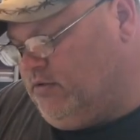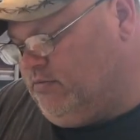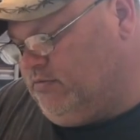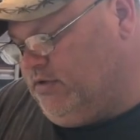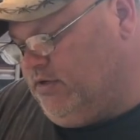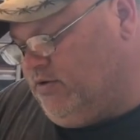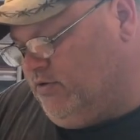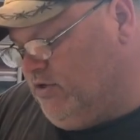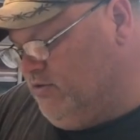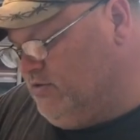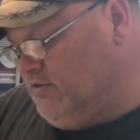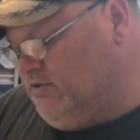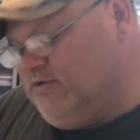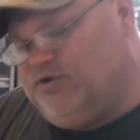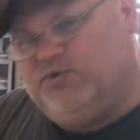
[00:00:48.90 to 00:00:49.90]
you know
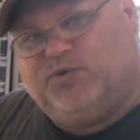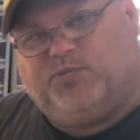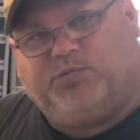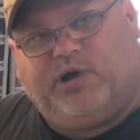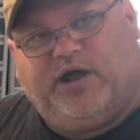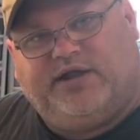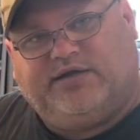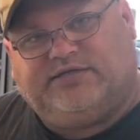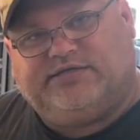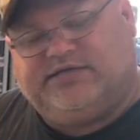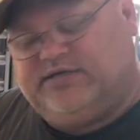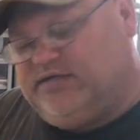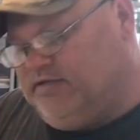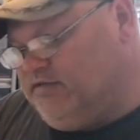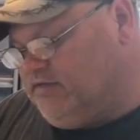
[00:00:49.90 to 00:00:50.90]
using the newer products
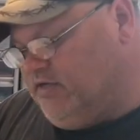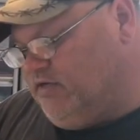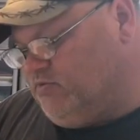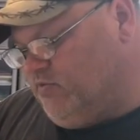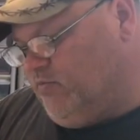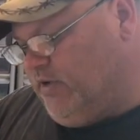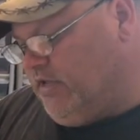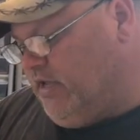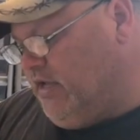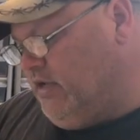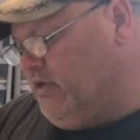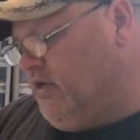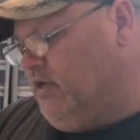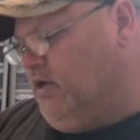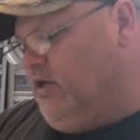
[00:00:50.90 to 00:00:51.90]
in these things when we can.
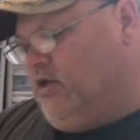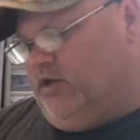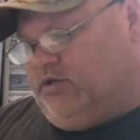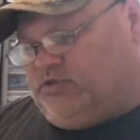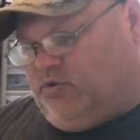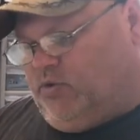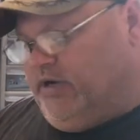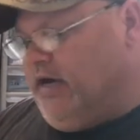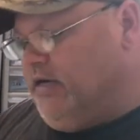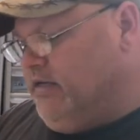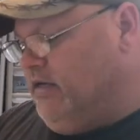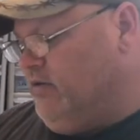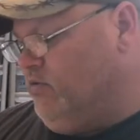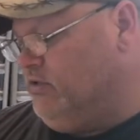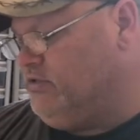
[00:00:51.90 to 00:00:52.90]
So what I
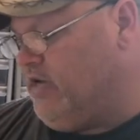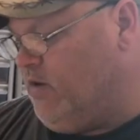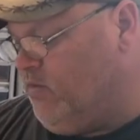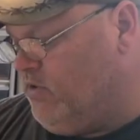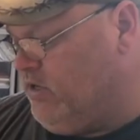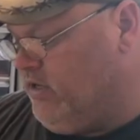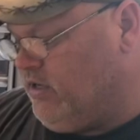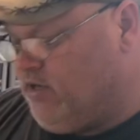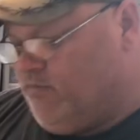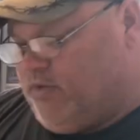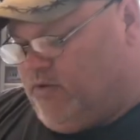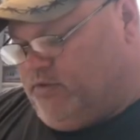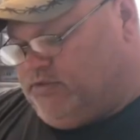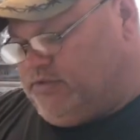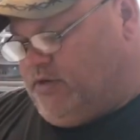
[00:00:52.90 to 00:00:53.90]
did was I wanted to come
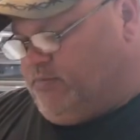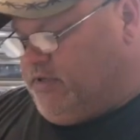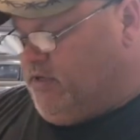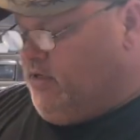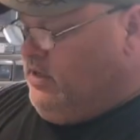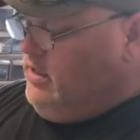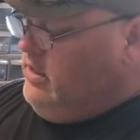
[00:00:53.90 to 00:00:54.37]
up with something